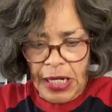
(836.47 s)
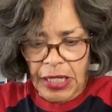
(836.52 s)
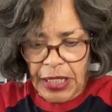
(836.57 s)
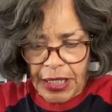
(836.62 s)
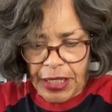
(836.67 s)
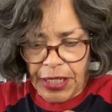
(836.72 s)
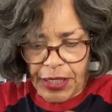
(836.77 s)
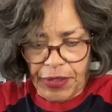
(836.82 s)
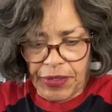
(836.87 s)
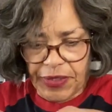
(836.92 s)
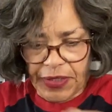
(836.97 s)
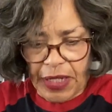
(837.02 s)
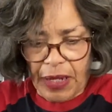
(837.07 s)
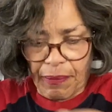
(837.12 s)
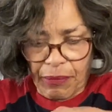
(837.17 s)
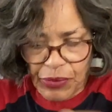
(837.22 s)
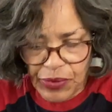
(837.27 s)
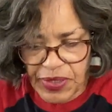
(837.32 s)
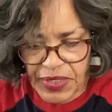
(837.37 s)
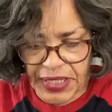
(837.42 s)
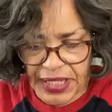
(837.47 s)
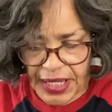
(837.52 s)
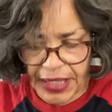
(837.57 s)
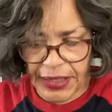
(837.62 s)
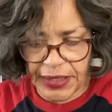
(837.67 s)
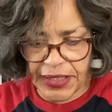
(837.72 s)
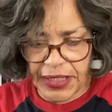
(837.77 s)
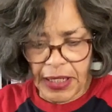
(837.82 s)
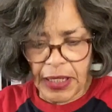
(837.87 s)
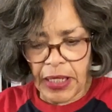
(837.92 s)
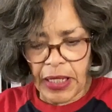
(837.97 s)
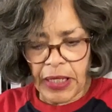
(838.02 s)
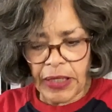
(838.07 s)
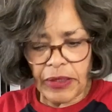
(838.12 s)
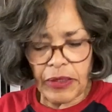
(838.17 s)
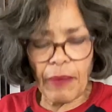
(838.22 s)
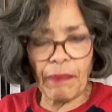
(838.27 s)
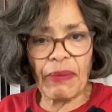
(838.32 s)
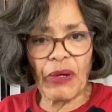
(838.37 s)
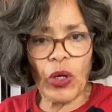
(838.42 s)
Here's number 6. The
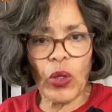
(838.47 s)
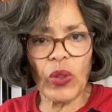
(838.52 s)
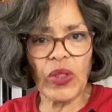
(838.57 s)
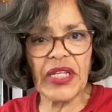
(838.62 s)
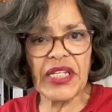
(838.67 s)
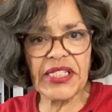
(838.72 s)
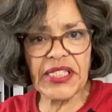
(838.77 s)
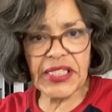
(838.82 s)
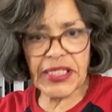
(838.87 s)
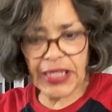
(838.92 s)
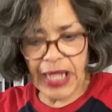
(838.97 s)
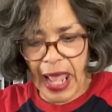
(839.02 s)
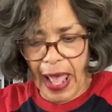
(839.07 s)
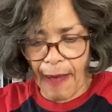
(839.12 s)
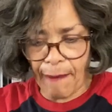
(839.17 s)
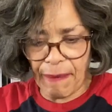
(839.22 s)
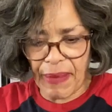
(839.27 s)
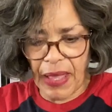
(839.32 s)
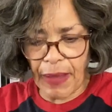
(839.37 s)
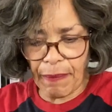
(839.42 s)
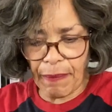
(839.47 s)
bowl is snapping